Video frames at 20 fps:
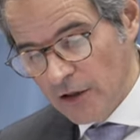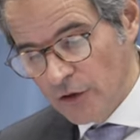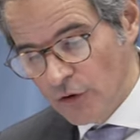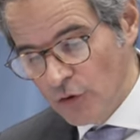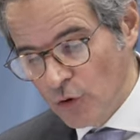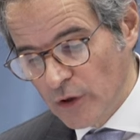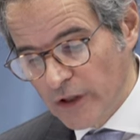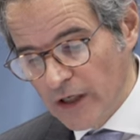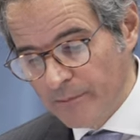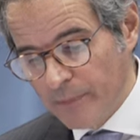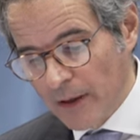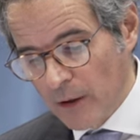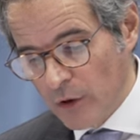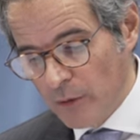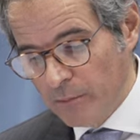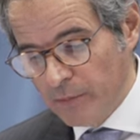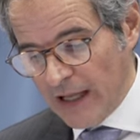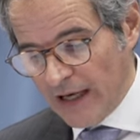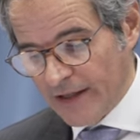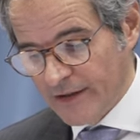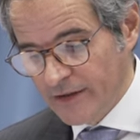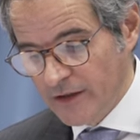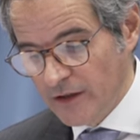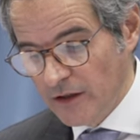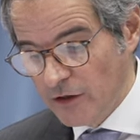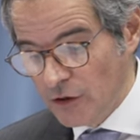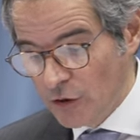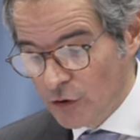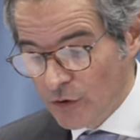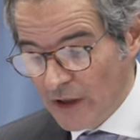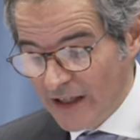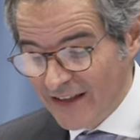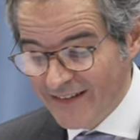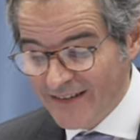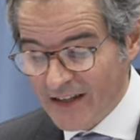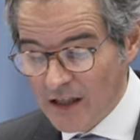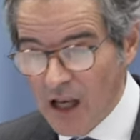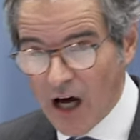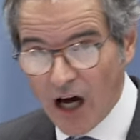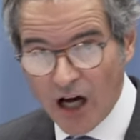nuclear power plant,
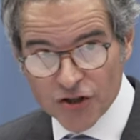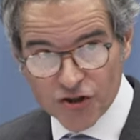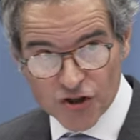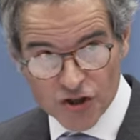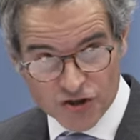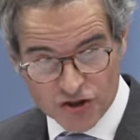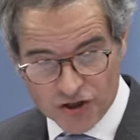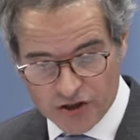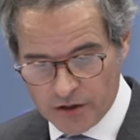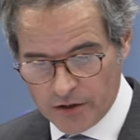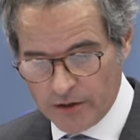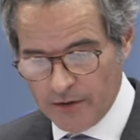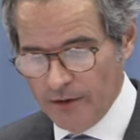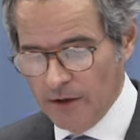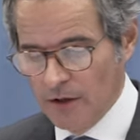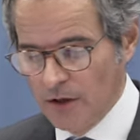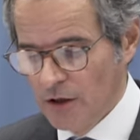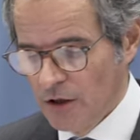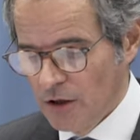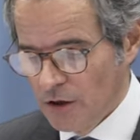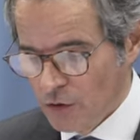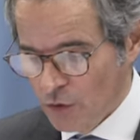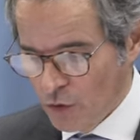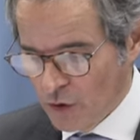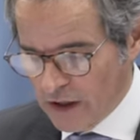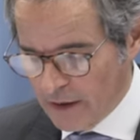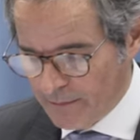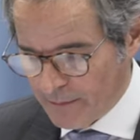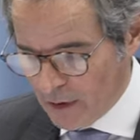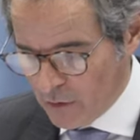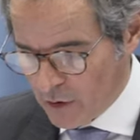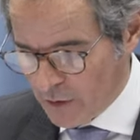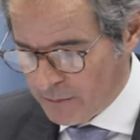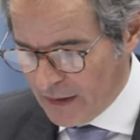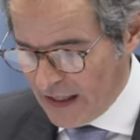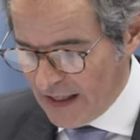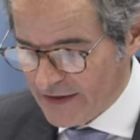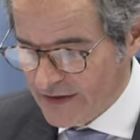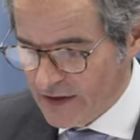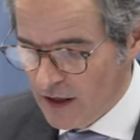Ukraine's largest nuclear power
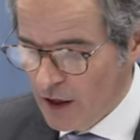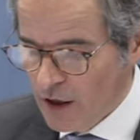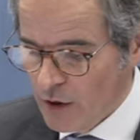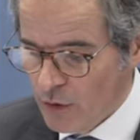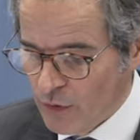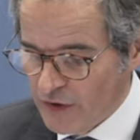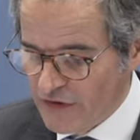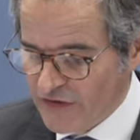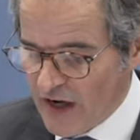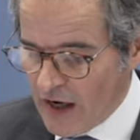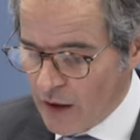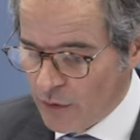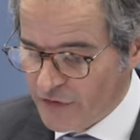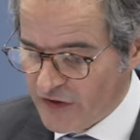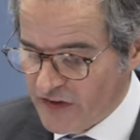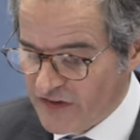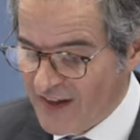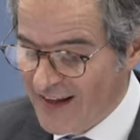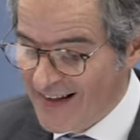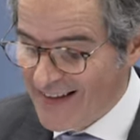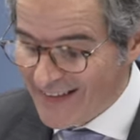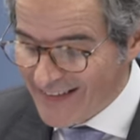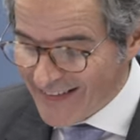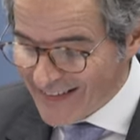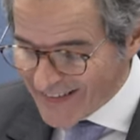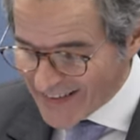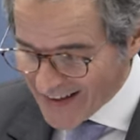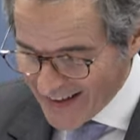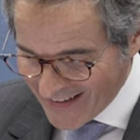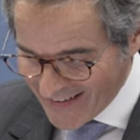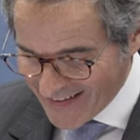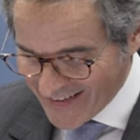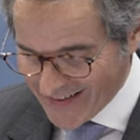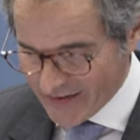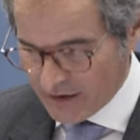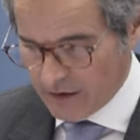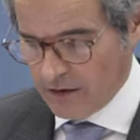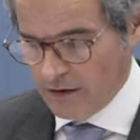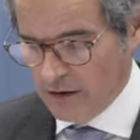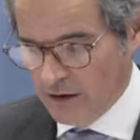plant, which houses
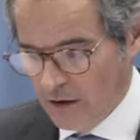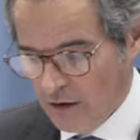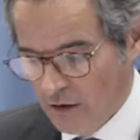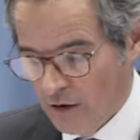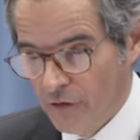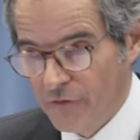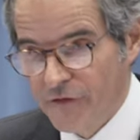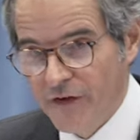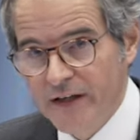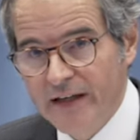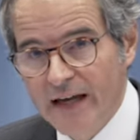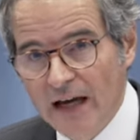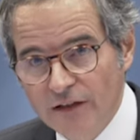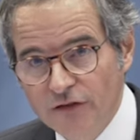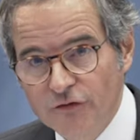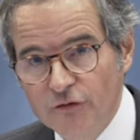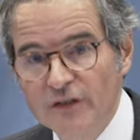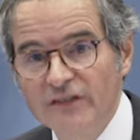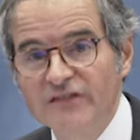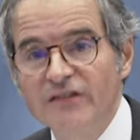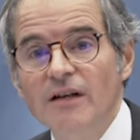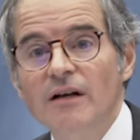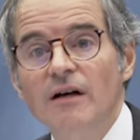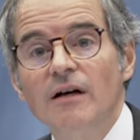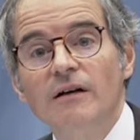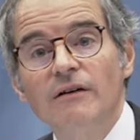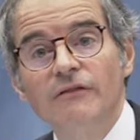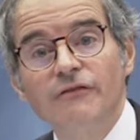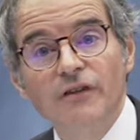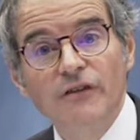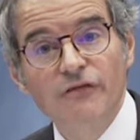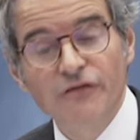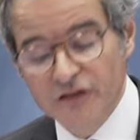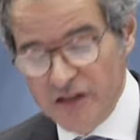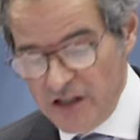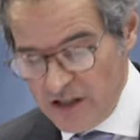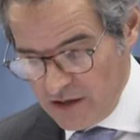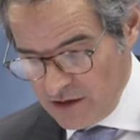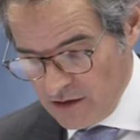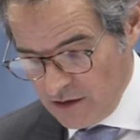six of the country's
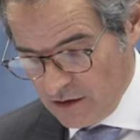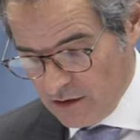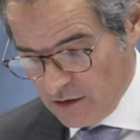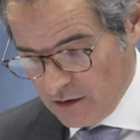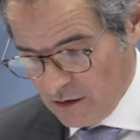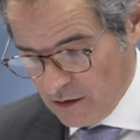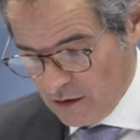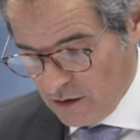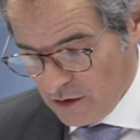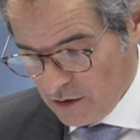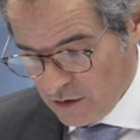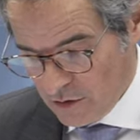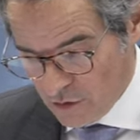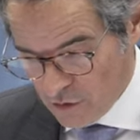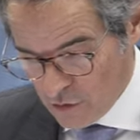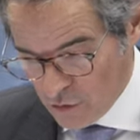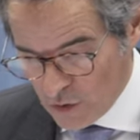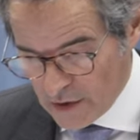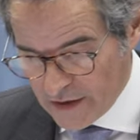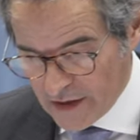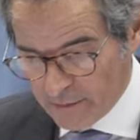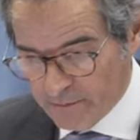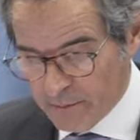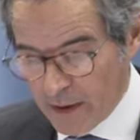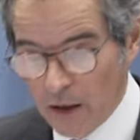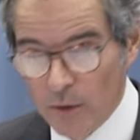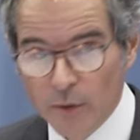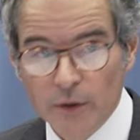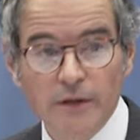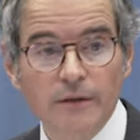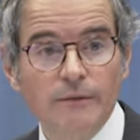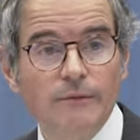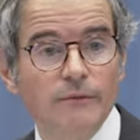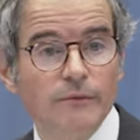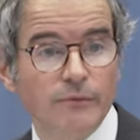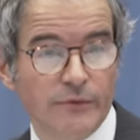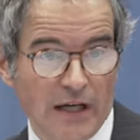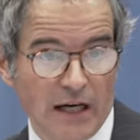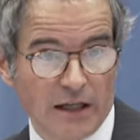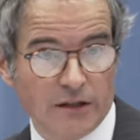15 nuclear power
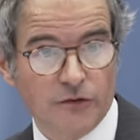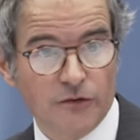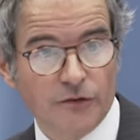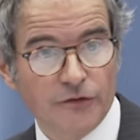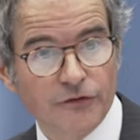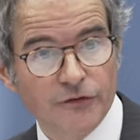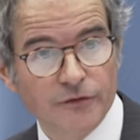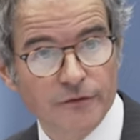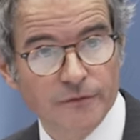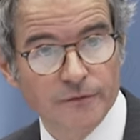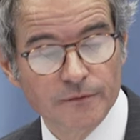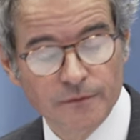reactors.